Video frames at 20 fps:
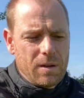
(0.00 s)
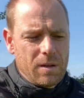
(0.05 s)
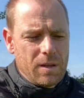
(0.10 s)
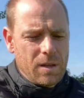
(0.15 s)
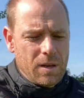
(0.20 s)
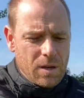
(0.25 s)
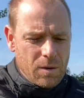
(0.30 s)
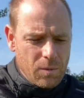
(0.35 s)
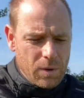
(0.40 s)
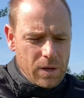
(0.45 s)

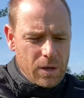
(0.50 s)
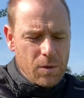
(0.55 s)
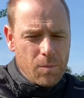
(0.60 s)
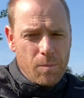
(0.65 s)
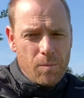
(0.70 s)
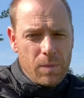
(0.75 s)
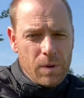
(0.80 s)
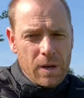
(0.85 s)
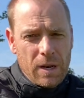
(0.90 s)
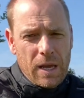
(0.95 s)
when you
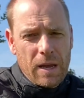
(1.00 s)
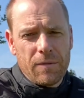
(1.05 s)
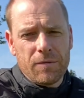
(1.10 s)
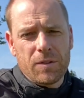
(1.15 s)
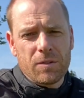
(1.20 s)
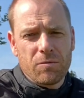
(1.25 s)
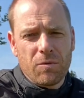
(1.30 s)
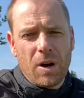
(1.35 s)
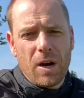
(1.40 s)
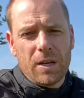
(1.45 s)

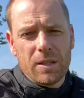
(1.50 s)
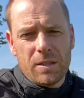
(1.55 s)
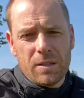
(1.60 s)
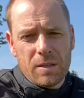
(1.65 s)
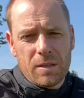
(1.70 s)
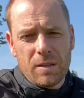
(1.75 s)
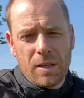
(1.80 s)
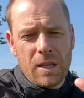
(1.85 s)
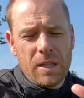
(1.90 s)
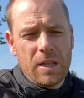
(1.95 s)
left, right,
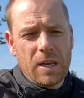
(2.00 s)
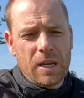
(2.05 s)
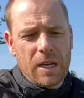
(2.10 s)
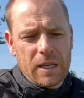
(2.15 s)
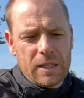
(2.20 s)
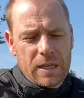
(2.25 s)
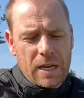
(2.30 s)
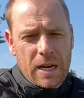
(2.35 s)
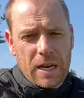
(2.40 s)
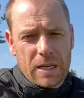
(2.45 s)

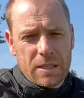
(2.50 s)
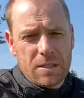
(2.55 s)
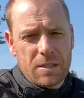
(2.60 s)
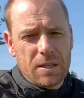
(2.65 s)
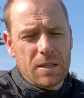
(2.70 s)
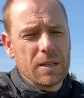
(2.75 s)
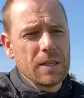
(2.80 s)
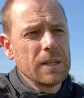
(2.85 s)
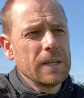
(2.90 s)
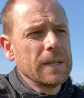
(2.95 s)
indicator cluster.